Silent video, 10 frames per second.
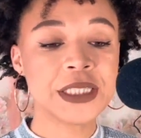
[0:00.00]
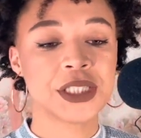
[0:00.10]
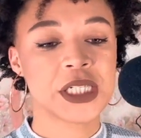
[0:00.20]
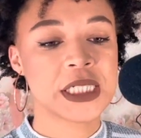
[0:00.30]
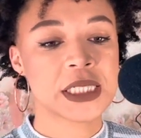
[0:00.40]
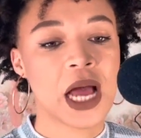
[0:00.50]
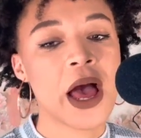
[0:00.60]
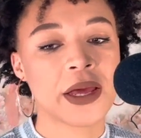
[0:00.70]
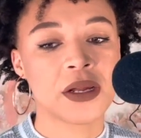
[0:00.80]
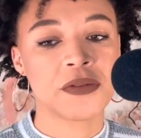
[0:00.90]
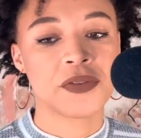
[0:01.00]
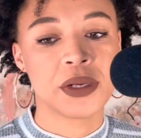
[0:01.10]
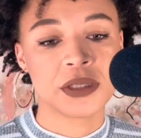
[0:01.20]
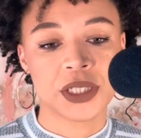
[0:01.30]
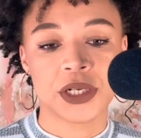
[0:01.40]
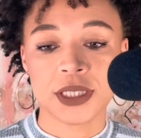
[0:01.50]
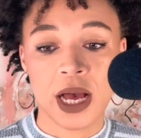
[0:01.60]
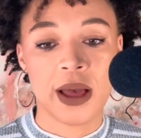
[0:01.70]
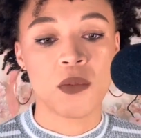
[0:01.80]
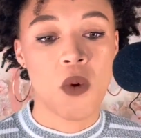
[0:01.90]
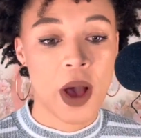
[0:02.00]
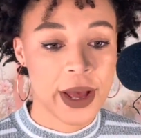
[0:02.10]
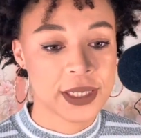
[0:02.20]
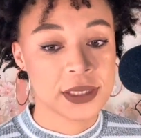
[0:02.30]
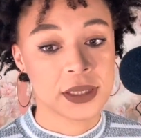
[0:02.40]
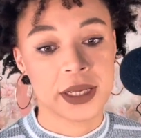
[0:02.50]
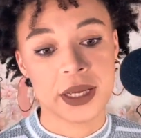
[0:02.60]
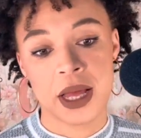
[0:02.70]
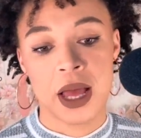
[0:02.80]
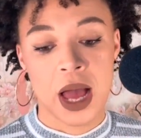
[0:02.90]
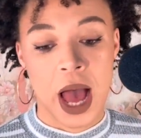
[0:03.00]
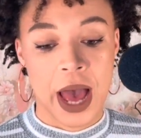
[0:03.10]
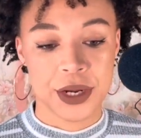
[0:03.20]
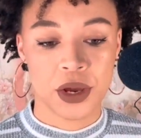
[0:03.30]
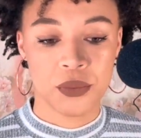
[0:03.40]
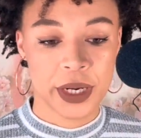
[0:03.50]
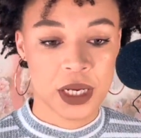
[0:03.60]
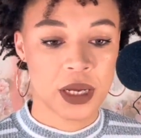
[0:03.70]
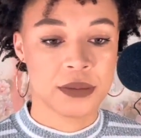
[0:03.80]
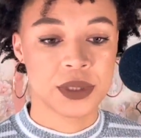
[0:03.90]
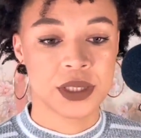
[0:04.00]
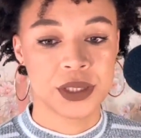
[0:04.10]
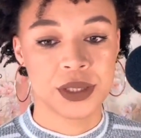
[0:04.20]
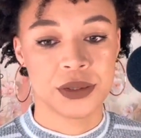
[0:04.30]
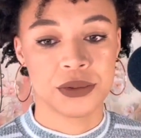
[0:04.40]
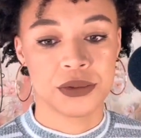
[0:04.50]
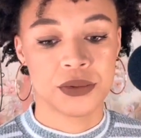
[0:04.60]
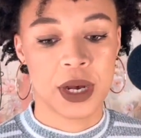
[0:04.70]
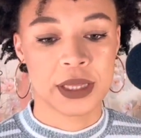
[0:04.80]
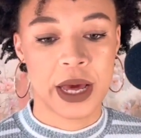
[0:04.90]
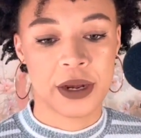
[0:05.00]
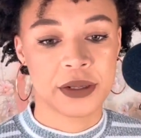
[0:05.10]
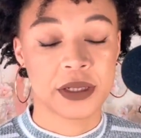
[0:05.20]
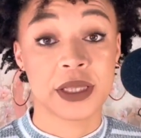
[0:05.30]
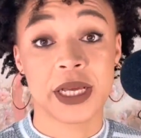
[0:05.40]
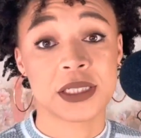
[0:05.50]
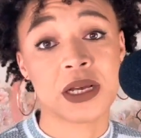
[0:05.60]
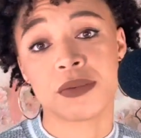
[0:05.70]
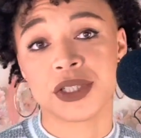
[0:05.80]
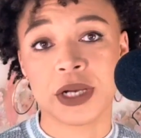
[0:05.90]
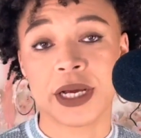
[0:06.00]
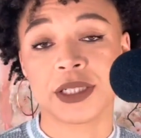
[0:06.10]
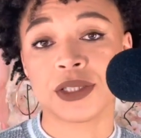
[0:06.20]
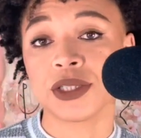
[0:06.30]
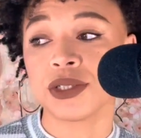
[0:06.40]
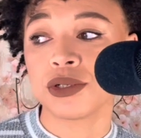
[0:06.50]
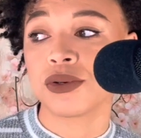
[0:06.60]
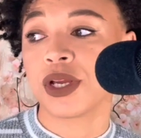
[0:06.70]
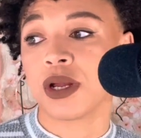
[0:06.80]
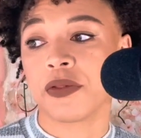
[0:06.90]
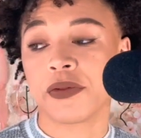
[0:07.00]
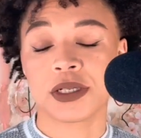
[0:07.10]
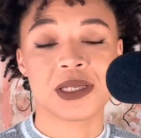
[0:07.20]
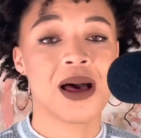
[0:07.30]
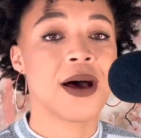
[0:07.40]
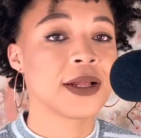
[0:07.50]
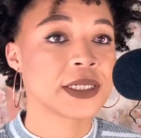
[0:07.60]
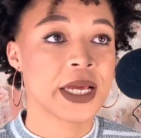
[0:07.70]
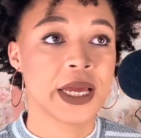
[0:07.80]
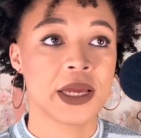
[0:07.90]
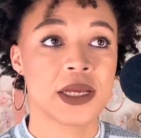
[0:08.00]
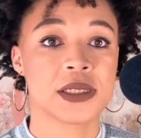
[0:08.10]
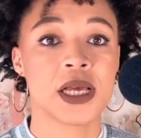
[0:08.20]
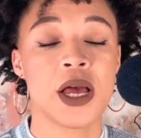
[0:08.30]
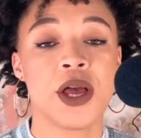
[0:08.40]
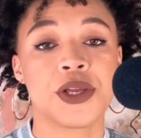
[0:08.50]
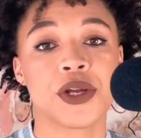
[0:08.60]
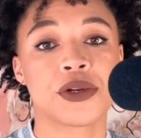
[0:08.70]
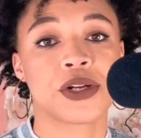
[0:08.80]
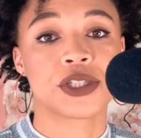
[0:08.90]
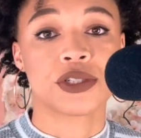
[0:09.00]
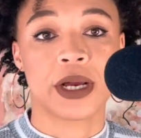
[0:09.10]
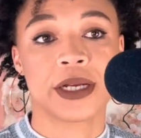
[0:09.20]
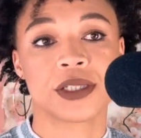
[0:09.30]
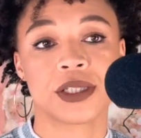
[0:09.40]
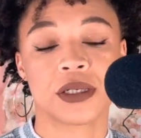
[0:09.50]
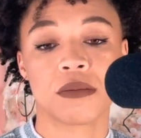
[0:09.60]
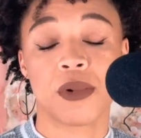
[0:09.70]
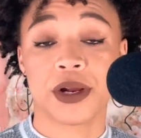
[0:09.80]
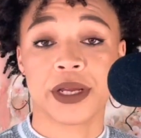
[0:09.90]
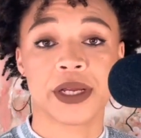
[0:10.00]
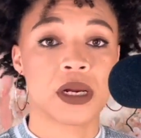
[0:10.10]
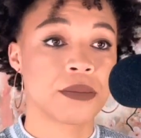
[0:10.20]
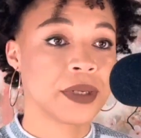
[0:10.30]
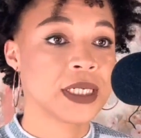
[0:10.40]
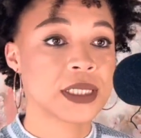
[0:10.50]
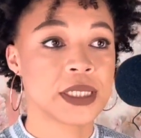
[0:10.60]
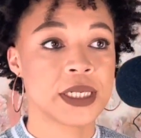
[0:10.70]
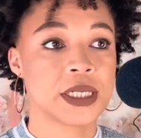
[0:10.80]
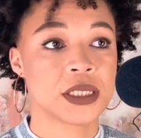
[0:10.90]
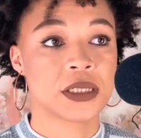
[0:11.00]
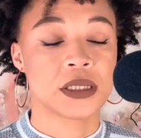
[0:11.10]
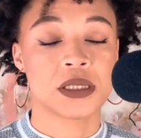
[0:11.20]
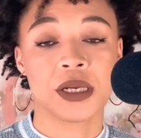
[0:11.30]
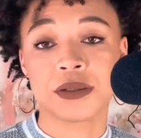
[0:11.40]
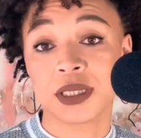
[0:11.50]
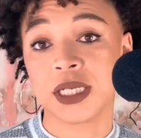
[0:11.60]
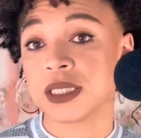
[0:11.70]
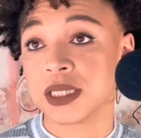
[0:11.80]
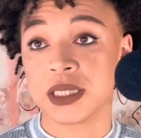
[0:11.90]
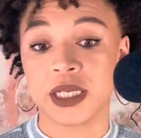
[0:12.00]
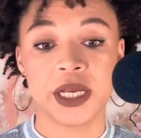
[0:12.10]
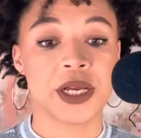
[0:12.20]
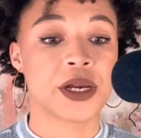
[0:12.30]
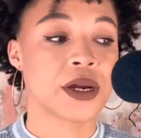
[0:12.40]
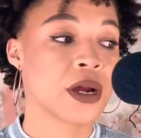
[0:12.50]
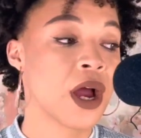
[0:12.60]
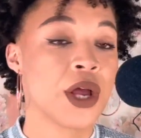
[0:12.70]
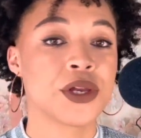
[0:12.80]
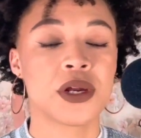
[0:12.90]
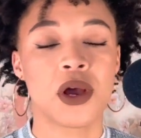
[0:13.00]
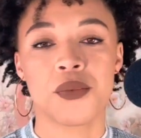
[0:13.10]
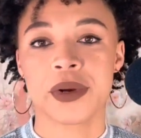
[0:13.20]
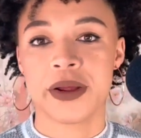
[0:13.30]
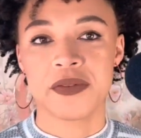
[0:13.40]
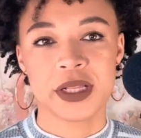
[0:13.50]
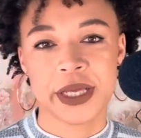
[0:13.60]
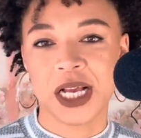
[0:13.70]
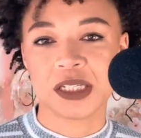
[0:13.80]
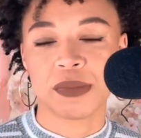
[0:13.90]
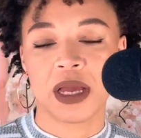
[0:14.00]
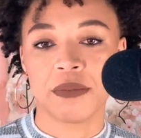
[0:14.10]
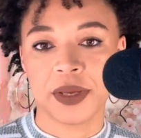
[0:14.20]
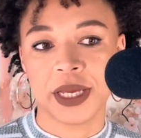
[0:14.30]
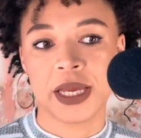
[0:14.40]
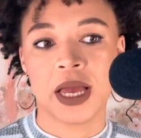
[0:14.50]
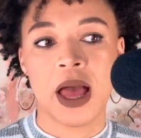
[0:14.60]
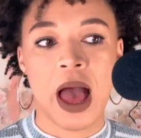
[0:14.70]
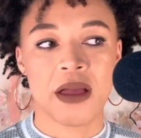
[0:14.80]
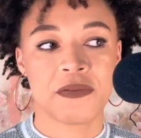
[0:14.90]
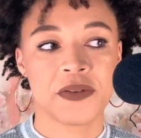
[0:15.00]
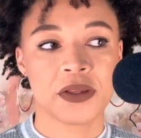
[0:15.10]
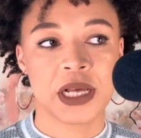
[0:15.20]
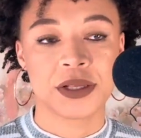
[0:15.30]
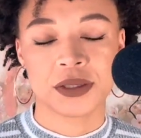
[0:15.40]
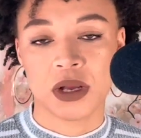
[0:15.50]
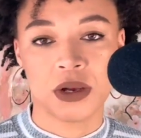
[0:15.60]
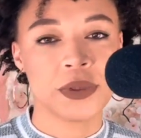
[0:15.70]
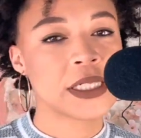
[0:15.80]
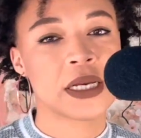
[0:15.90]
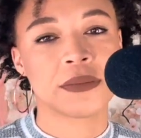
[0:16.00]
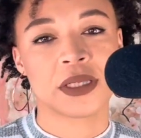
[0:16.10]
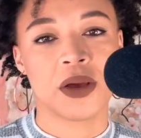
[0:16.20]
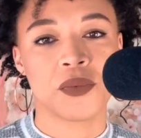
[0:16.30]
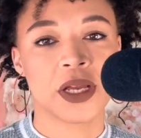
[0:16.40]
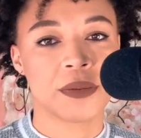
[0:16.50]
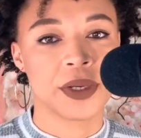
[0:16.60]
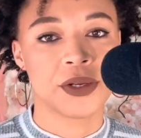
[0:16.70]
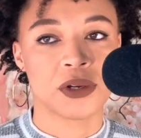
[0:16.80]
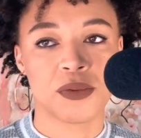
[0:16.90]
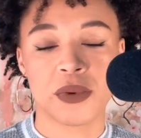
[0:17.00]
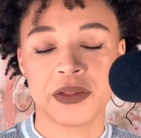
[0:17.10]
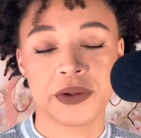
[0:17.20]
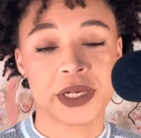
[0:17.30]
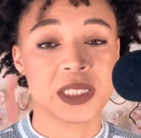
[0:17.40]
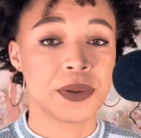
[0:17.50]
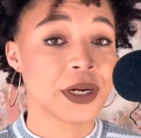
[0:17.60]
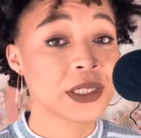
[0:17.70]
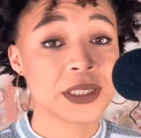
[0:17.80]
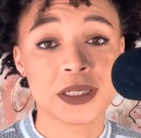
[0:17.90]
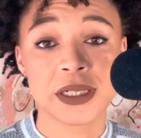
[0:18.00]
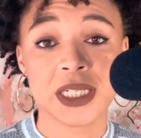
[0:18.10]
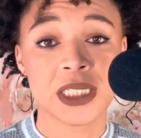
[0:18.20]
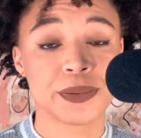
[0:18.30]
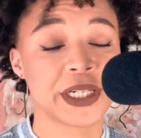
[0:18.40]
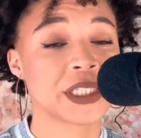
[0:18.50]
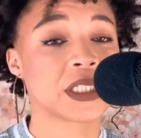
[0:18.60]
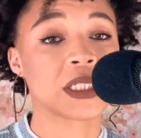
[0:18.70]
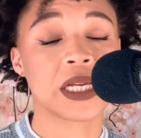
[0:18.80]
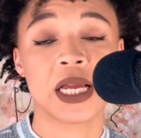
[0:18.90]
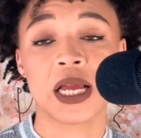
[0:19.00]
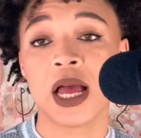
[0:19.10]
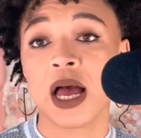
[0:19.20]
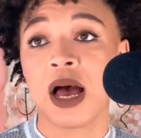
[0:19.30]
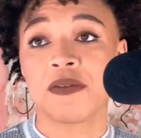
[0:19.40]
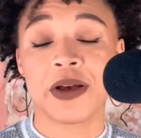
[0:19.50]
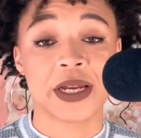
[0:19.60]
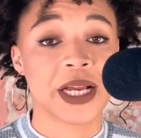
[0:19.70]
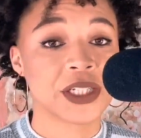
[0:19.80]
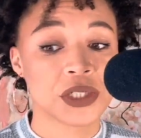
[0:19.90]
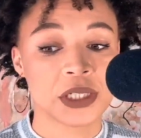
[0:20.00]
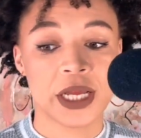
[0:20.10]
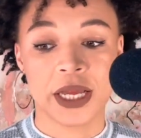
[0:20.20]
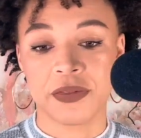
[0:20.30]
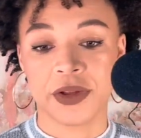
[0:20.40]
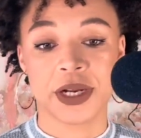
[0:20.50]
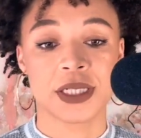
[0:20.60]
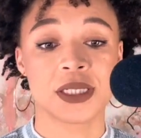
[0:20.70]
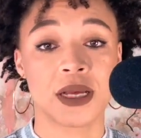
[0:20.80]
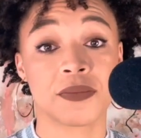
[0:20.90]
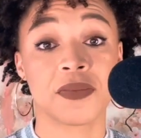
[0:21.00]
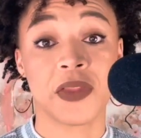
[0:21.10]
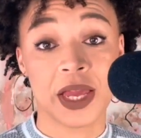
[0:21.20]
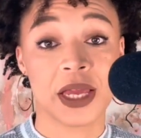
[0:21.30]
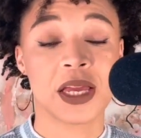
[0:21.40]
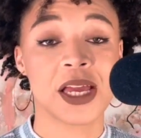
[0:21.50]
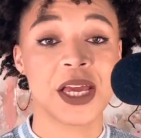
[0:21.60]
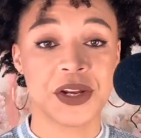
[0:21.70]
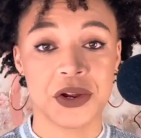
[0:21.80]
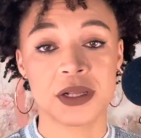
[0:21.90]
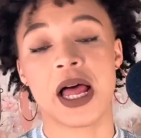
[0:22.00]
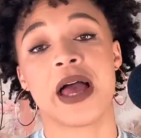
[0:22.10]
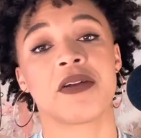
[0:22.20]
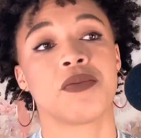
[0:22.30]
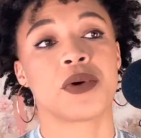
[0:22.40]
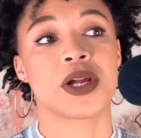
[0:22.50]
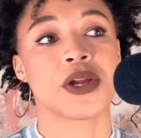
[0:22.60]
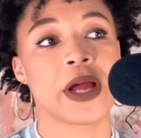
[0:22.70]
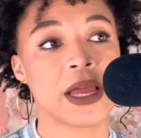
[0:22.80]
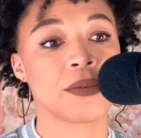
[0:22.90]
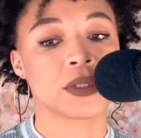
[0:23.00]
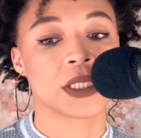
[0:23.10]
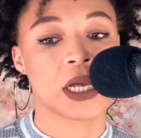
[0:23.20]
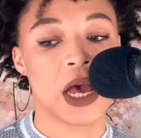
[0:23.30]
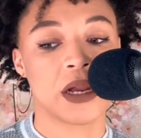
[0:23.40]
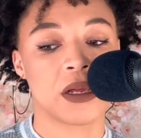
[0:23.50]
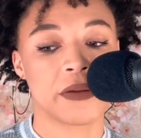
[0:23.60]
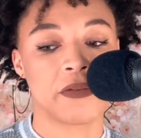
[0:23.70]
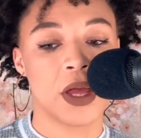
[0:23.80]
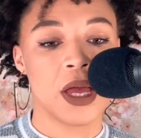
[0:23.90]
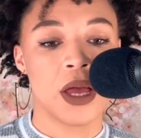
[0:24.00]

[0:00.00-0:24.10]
just kind of using your time wisely. I know when it comes to a lot of the things that we try to do, you know, there's the holidays, you know, you're trying to market your business, slow seasons here, you know, whatever the case may be. I feel that there's always something that we could be doing, whether it's personally, spiritually, financially. There's something in your life where you're able to kind of